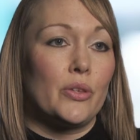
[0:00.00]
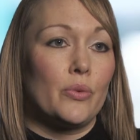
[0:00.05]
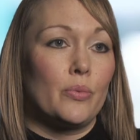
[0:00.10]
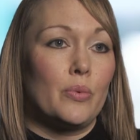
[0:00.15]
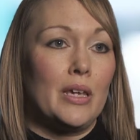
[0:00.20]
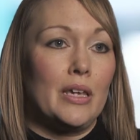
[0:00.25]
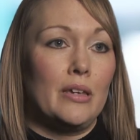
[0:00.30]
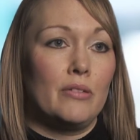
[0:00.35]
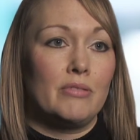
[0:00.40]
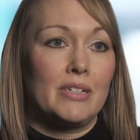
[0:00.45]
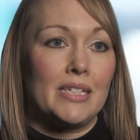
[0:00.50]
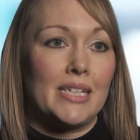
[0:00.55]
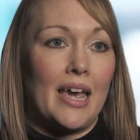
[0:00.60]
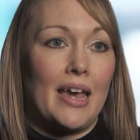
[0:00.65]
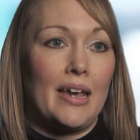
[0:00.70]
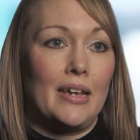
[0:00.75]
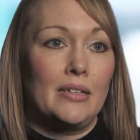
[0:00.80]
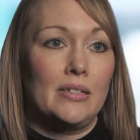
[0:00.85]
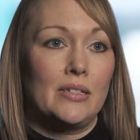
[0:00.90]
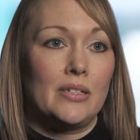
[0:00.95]
that we
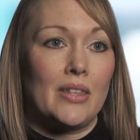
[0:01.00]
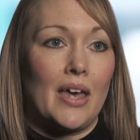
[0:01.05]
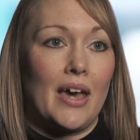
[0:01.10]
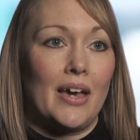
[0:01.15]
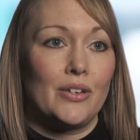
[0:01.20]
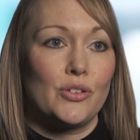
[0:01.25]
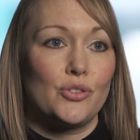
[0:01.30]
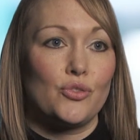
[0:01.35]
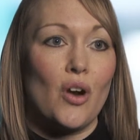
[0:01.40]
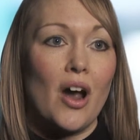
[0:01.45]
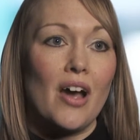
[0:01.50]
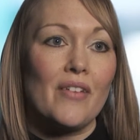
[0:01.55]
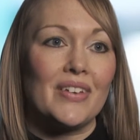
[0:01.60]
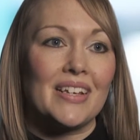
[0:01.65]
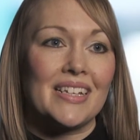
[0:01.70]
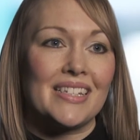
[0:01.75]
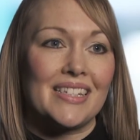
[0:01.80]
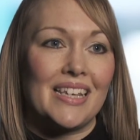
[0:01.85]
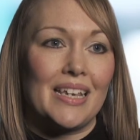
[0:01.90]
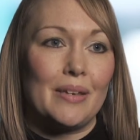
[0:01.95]
retained that
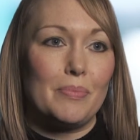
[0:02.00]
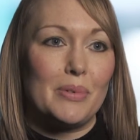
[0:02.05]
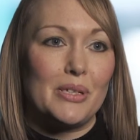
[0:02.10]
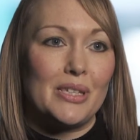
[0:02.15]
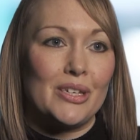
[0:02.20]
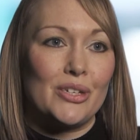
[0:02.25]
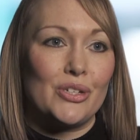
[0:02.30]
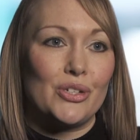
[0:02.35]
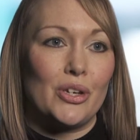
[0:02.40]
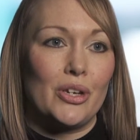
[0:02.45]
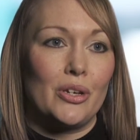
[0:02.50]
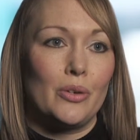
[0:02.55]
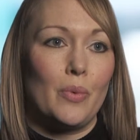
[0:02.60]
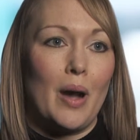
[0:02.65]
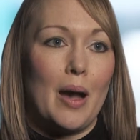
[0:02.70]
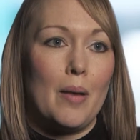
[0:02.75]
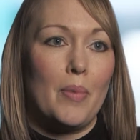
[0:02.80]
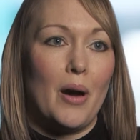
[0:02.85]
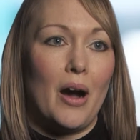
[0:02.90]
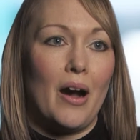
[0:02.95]
driving seat position
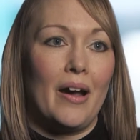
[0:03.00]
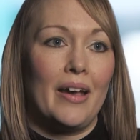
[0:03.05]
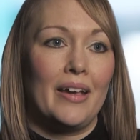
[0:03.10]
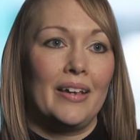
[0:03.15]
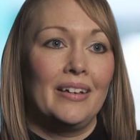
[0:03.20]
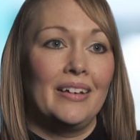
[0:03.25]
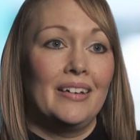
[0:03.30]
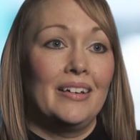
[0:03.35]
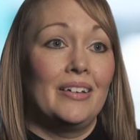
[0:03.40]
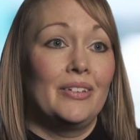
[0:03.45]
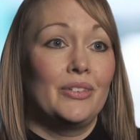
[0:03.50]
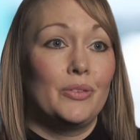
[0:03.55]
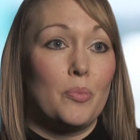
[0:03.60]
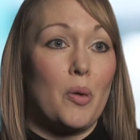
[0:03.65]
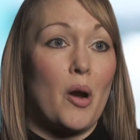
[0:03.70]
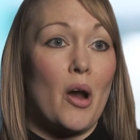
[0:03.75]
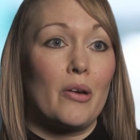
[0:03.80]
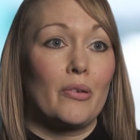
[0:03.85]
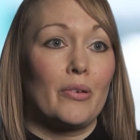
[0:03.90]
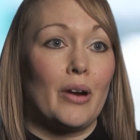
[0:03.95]
whereby the
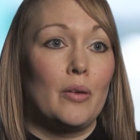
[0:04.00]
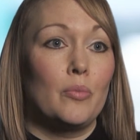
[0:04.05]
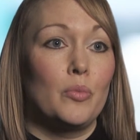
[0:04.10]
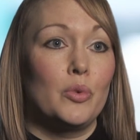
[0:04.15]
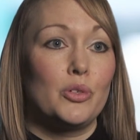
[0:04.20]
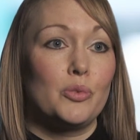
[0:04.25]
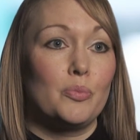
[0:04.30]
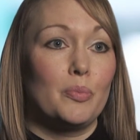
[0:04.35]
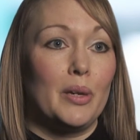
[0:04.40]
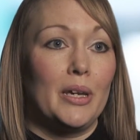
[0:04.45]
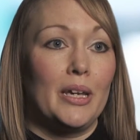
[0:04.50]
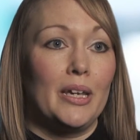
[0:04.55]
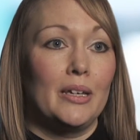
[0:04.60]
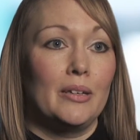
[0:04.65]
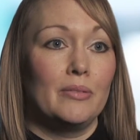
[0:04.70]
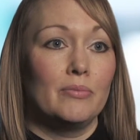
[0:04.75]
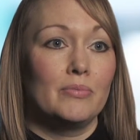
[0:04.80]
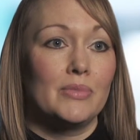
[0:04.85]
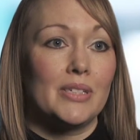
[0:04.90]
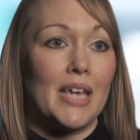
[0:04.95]
programme would
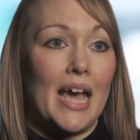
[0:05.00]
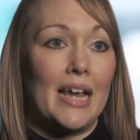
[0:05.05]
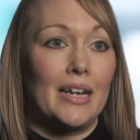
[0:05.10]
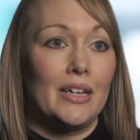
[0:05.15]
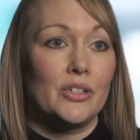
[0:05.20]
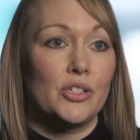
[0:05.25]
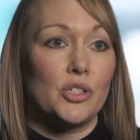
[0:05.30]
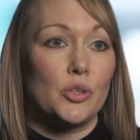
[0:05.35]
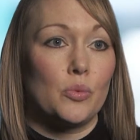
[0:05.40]
be tailored